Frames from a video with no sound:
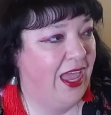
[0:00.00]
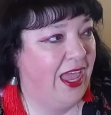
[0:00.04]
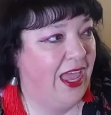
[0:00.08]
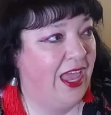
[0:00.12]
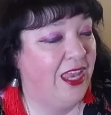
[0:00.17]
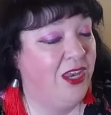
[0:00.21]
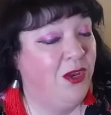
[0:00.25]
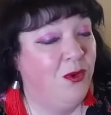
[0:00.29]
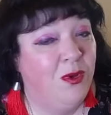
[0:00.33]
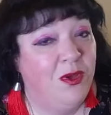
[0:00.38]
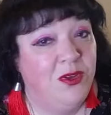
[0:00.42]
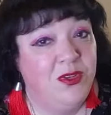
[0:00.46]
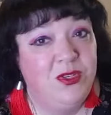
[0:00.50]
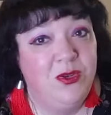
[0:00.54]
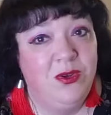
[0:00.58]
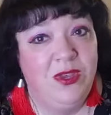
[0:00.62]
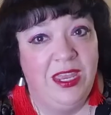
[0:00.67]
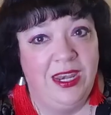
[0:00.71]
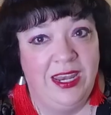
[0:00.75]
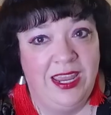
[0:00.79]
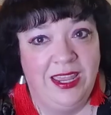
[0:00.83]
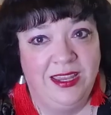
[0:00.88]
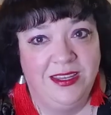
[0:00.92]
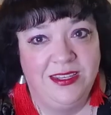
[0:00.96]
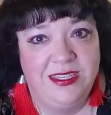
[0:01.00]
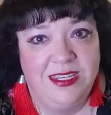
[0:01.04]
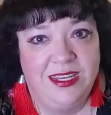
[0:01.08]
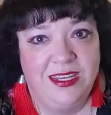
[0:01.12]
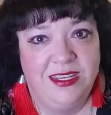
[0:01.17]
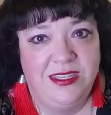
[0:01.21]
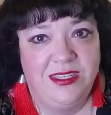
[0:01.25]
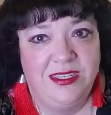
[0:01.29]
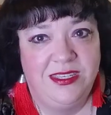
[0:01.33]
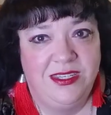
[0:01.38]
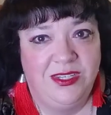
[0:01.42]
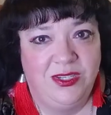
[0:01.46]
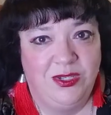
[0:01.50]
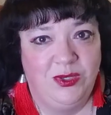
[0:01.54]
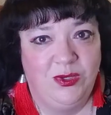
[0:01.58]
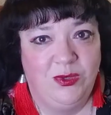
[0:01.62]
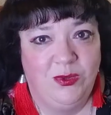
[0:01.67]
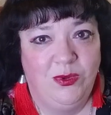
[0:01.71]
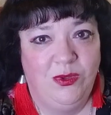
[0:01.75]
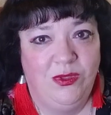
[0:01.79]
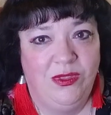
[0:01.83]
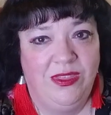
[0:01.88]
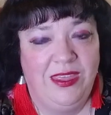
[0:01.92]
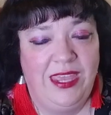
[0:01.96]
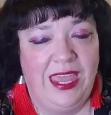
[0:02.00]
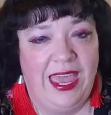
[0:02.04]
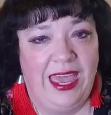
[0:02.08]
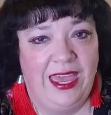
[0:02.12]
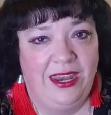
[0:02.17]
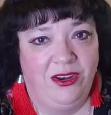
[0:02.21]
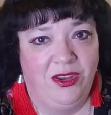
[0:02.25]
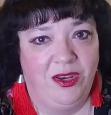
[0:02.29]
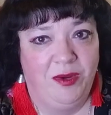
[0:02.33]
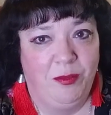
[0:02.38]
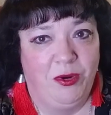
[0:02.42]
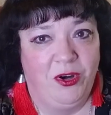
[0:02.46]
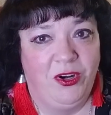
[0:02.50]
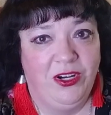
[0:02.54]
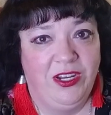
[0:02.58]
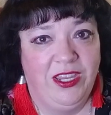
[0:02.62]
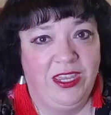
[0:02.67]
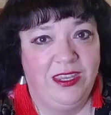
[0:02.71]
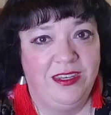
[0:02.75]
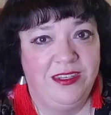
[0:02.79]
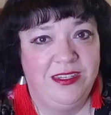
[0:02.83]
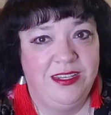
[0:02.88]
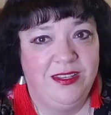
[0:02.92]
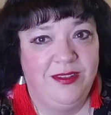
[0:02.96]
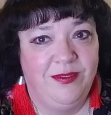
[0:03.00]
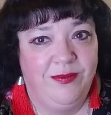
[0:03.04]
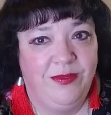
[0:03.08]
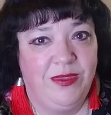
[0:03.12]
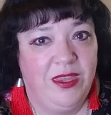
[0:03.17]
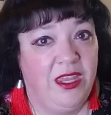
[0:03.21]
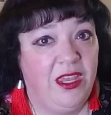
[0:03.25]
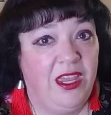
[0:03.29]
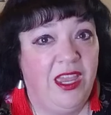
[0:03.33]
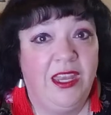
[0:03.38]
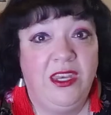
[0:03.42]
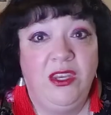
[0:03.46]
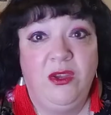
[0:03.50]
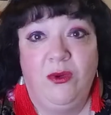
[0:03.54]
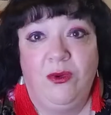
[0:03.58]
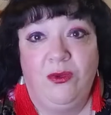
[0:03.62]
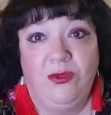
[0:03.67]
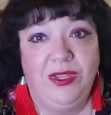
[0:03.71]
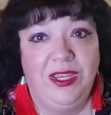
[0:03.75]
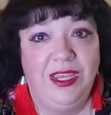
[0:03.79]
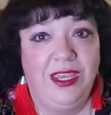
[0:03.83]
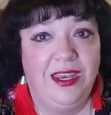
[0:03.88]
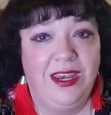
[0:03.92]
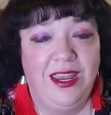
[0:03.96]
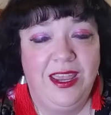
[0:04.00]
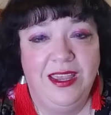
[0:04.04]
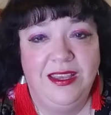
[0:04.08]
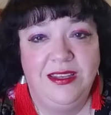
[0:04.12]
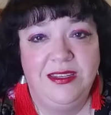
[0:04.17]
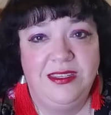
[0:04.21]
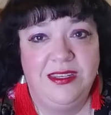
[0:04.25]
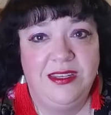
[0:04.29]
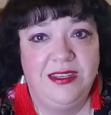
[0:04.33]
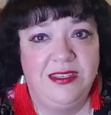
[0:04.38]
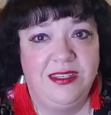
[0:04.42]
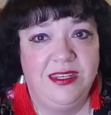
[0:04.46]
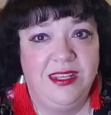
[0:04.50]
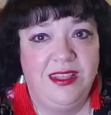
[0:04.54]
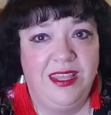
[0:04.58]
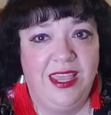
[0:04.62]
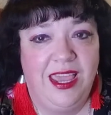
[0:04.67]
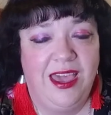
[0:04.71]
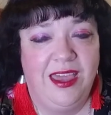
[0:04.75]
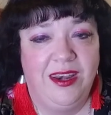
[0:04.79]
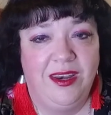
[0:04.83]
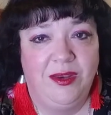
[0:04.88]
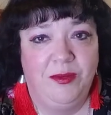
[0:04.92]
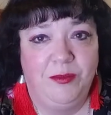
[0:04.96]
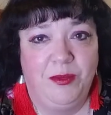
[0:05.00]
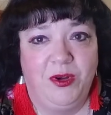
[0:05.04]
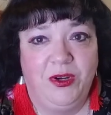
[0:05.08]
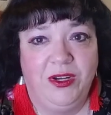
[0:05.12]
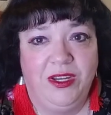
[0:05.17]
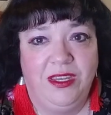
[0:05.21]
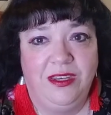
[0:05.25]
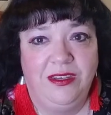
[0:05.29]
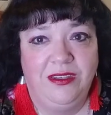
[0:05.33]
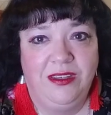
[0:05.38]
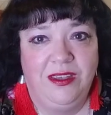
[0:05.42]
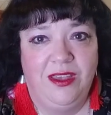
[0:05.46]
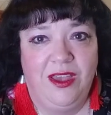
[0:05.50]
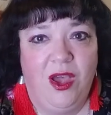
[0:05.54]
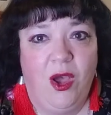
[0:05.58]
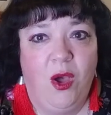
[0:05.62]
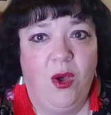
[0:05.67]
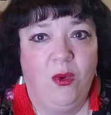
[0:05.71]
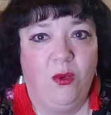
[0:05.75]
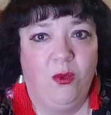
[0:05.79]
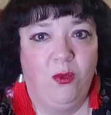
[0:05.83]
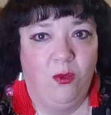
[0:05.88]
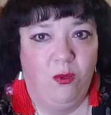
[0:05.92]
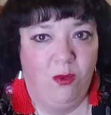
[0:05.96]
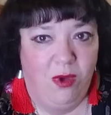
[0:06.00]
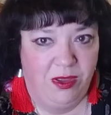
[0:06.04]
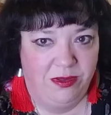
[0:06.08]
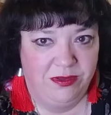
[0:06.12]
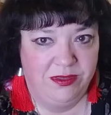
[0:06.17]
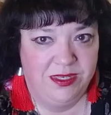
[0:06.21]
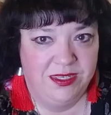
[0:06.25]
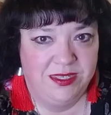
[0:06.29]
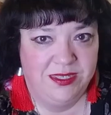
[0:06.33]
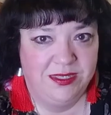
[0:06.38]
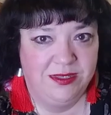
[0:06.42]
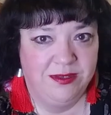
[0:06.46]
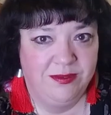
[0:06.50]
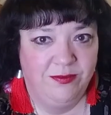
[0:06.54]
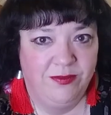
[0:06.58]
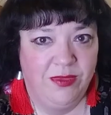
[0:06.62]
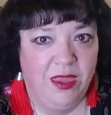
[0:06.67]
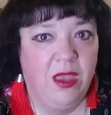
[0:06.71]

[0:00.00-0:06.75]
And you also get access to the add-on market. And you only get access to the add-on market once.